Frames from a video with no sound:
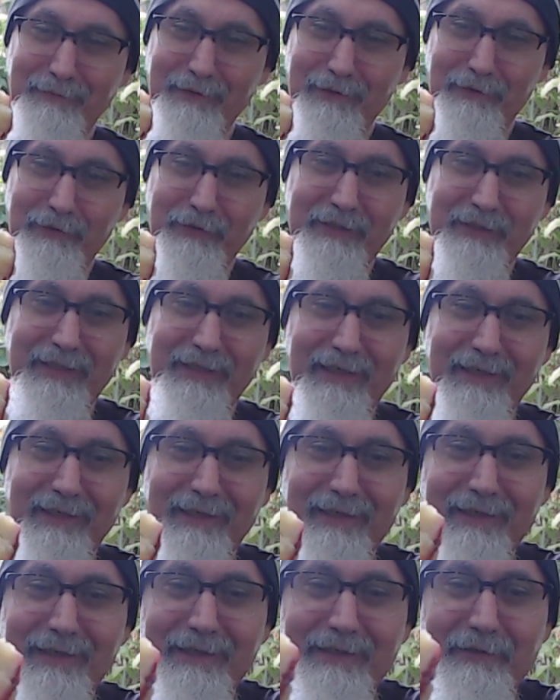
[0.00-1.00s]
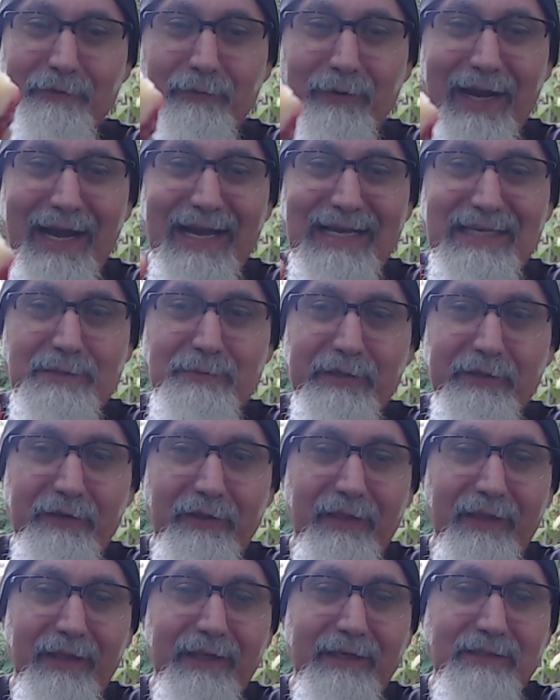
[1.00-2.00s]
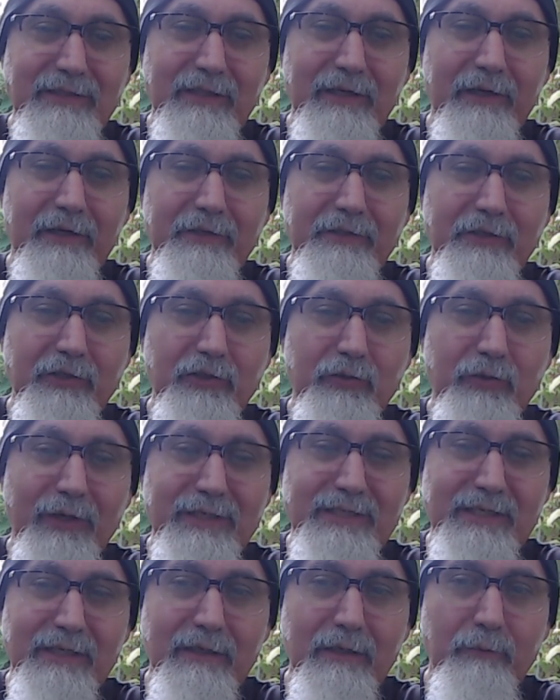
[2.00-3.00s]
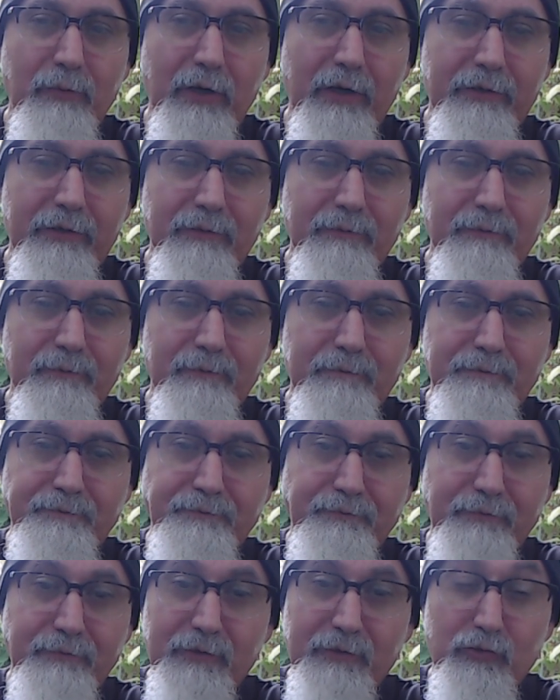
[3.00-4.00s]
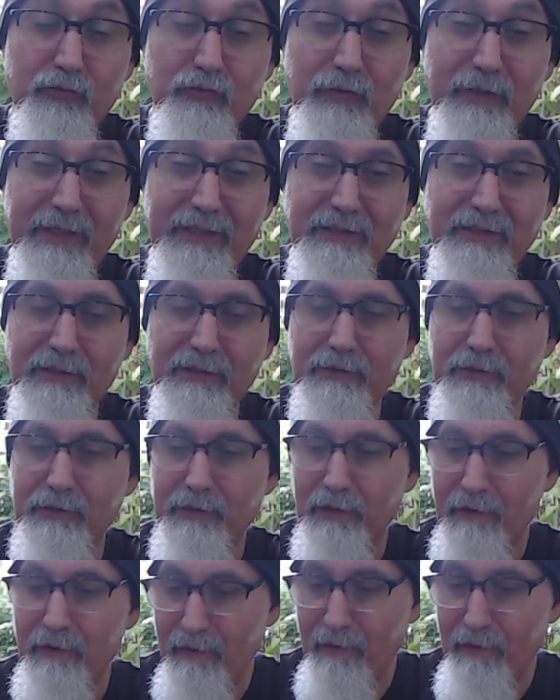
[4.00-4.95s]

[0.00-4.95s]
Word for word: Look at that raspberry thing it's got on the crust at the bottom. Crazy good.